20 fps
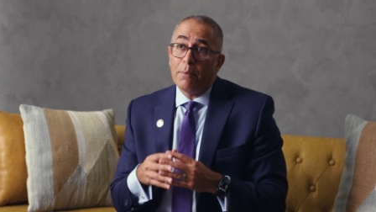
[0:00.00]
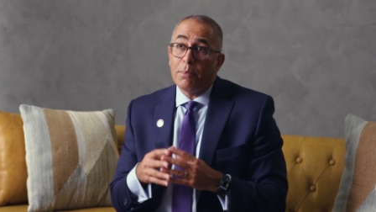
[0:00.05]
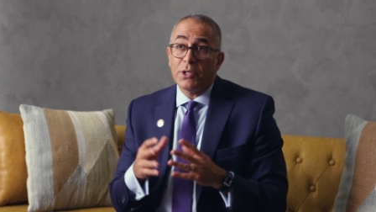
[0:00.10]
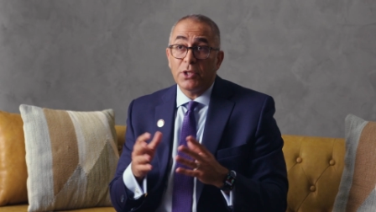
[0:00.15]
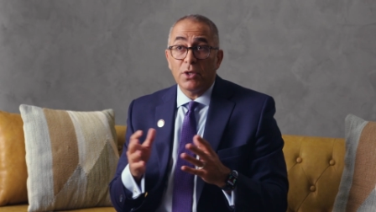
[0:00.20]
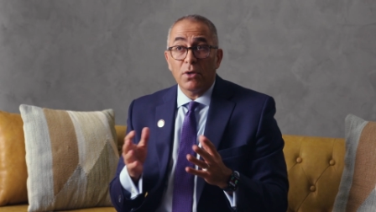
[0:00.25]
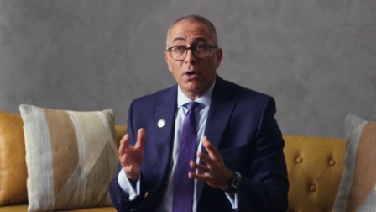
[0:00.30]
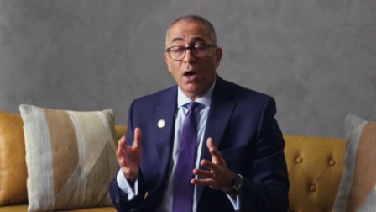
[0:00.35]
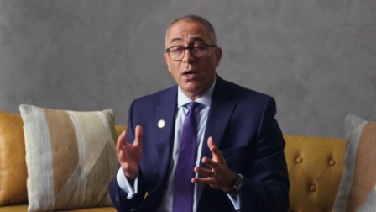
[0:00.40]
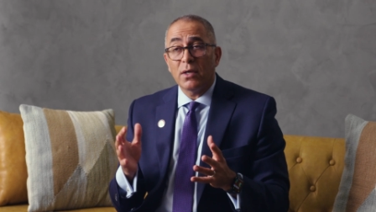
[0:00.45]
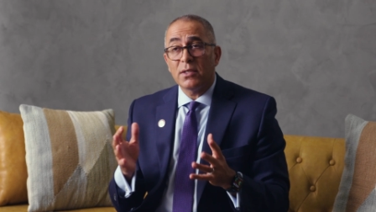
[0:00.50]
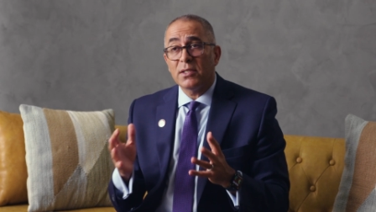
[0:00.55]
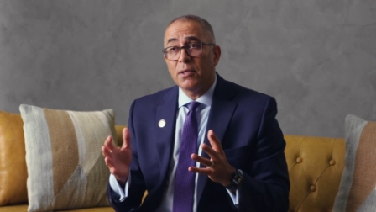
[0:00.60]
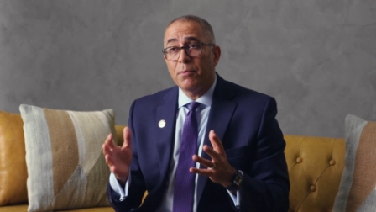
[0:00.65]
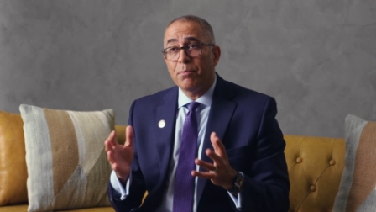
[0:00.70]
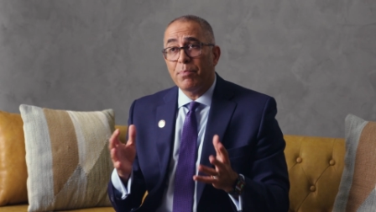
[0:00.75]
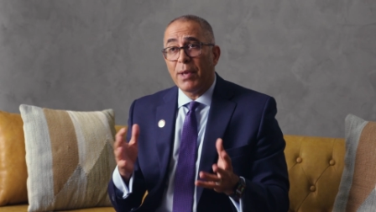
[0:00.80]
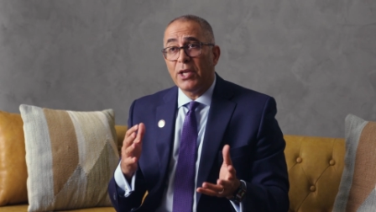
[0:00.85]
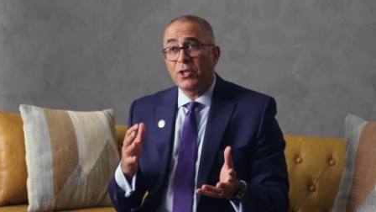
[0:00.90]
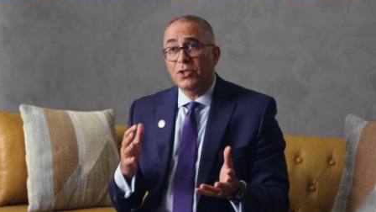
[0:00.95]
But there are
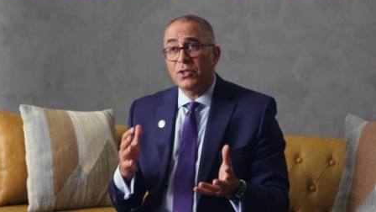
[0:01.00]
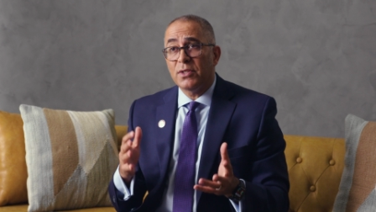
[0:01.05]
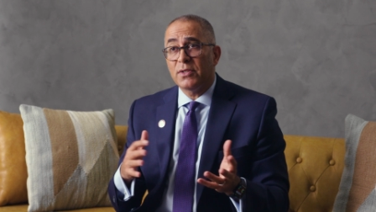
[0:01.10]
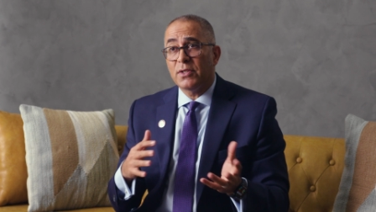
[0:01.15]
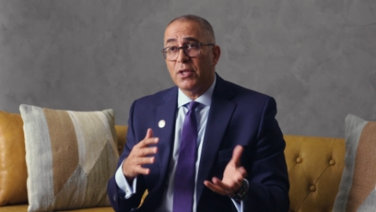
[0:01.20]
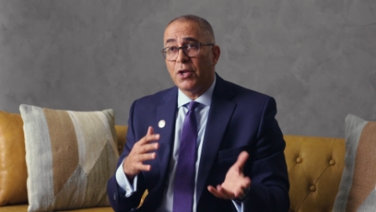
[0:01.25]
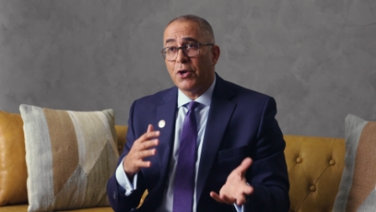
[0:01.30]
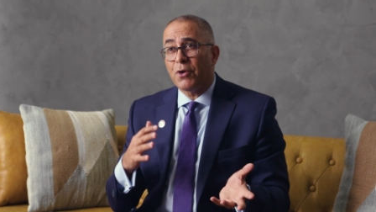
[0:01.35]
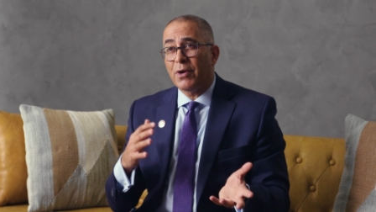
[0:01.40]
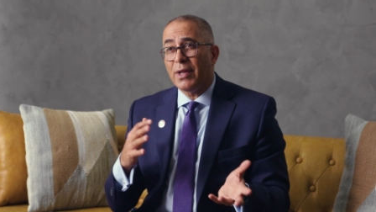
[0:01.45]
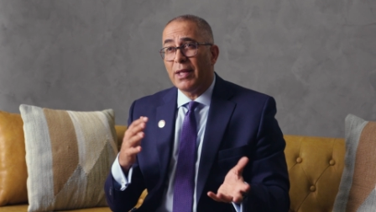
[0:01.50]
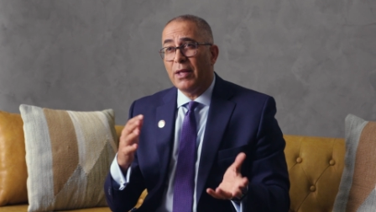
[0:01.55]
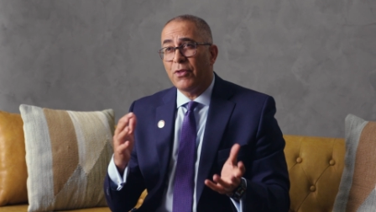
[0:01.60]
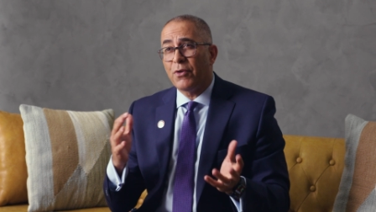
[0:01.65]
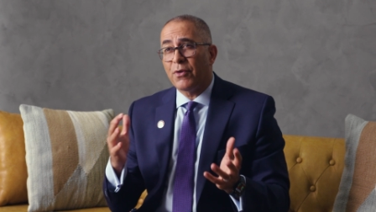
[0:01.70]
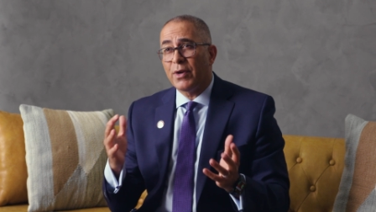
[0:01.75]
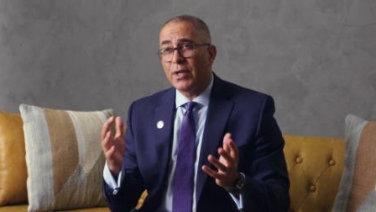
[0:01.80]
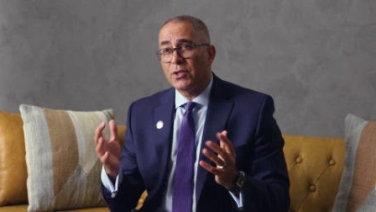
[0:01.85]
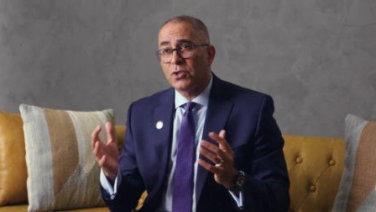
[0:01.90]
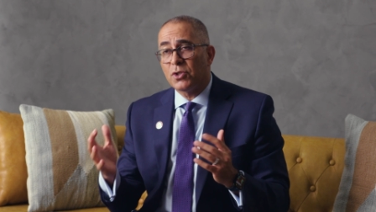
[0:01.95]
some patients that are
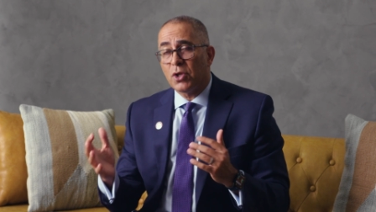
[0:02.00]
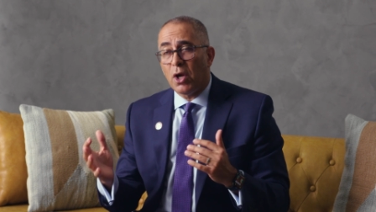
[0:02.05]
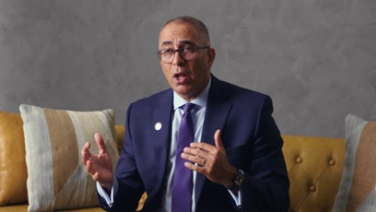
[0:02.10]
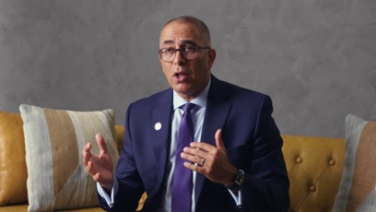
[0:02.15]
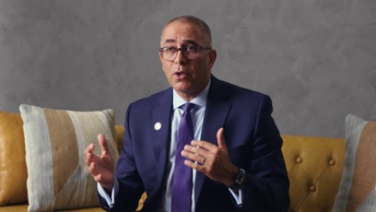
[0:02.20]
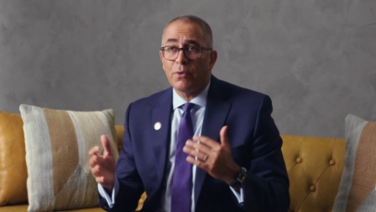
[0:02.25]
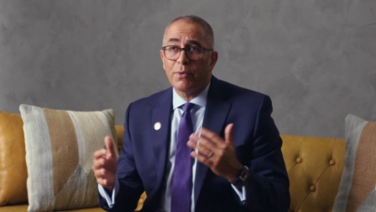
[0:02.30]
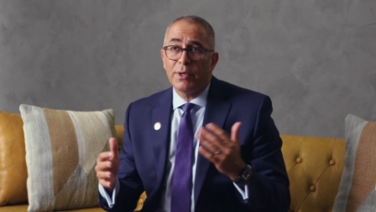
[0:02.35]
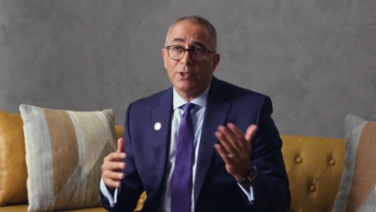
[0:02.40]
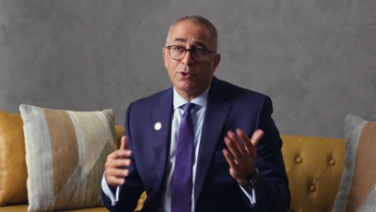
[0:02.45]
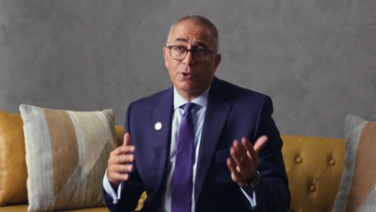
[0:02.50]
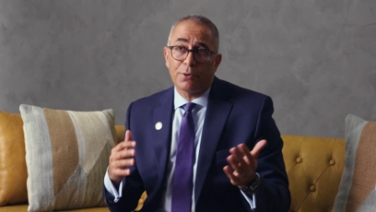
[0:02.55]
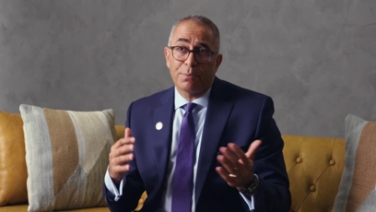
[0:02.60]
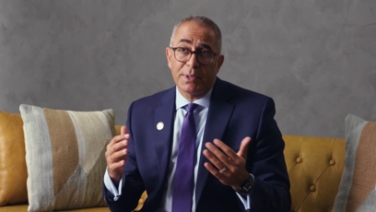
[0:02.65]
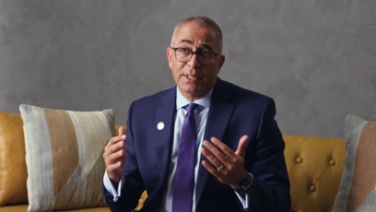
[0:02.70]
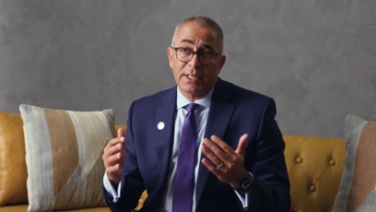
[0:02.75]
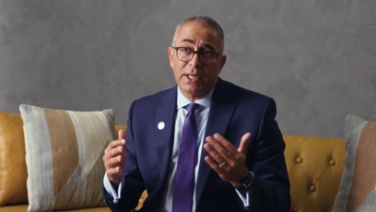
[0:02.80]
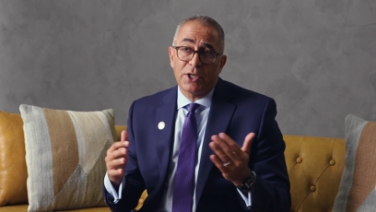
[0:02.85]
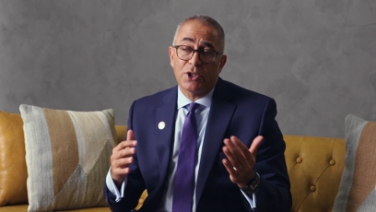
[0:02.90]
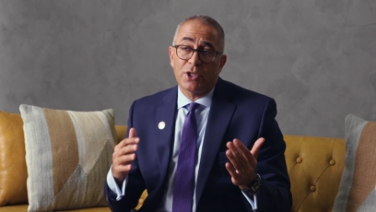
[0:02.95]
either intolerant or
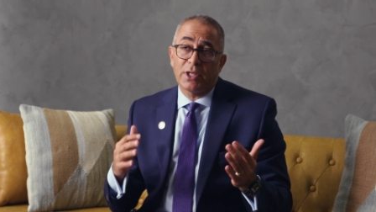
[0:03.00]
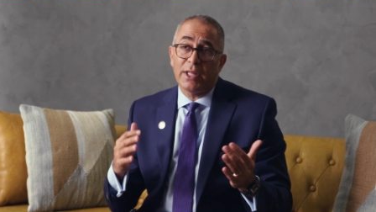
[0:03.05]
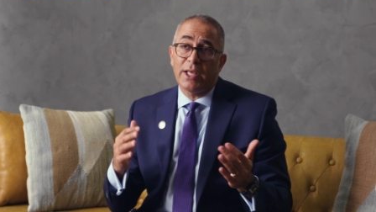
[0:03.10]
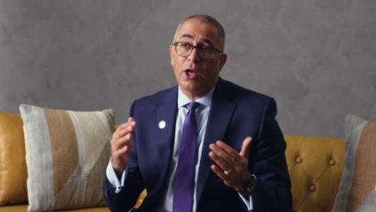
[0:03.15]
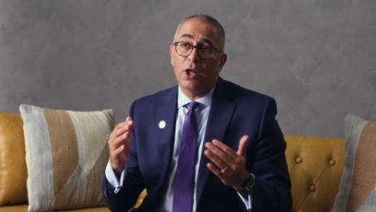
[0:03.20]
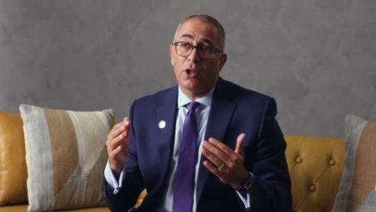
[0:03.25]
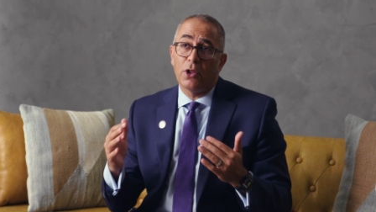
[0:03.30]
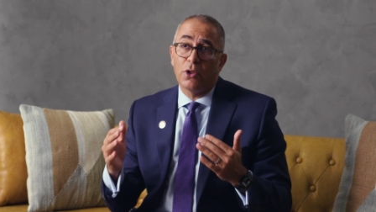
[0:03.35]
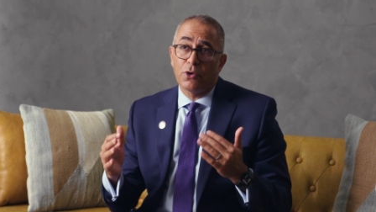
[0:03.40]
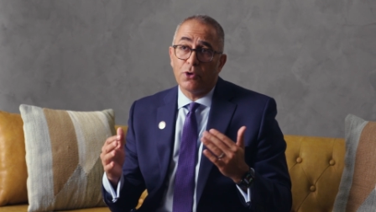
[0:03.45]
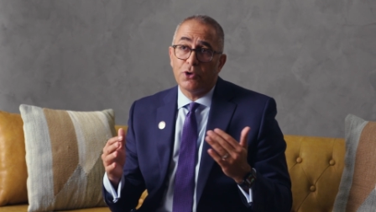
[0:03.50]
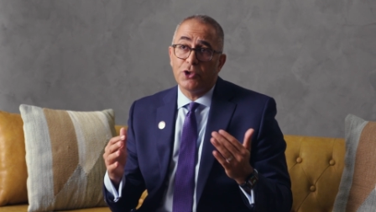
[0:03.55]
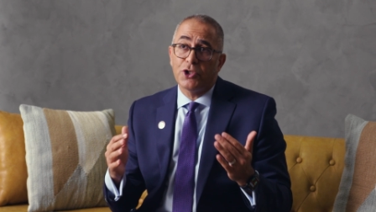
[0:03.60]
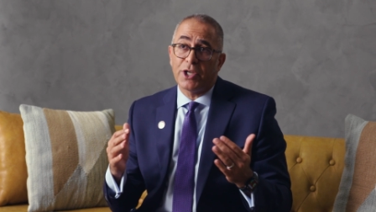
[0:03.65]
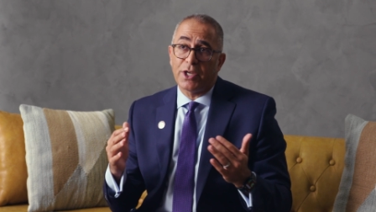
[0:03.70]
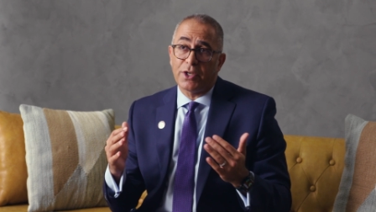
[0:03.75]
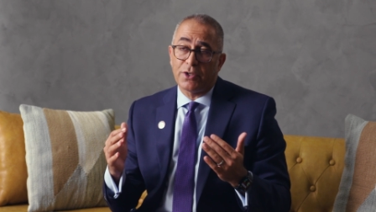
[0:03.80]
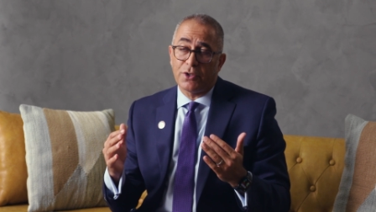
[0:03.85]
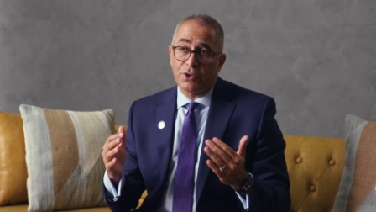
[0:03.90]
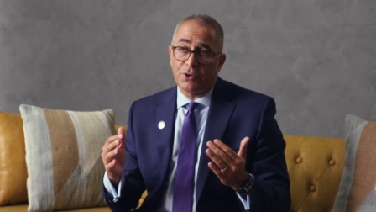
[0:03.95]
potentially
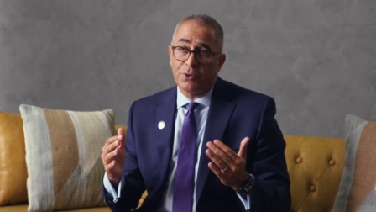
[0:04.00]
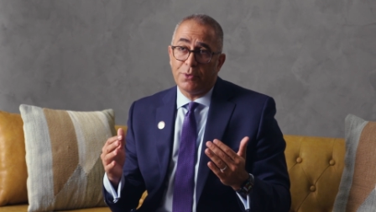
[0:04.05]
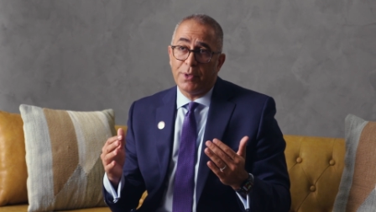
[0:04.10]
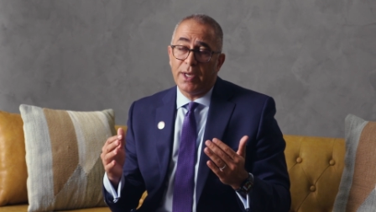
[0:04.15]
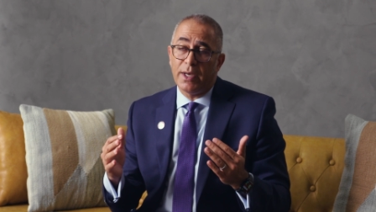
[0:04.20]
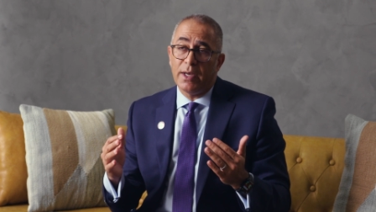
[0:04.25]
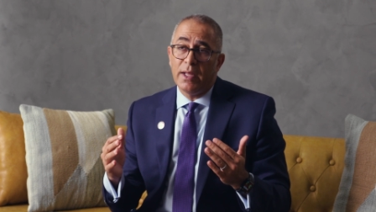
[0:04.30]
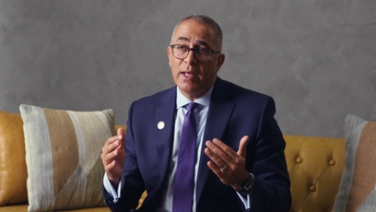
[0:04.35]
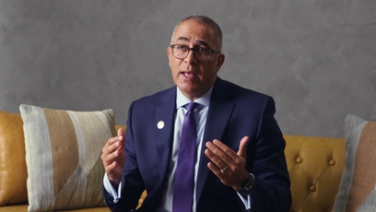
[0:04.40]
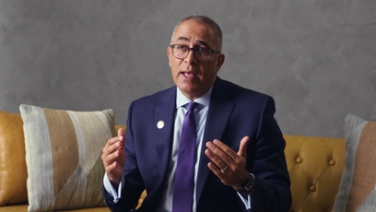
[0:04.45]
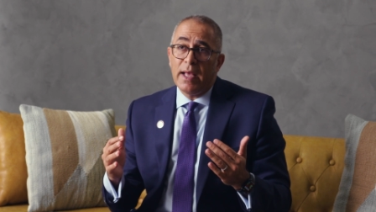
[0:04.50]
allergic to it.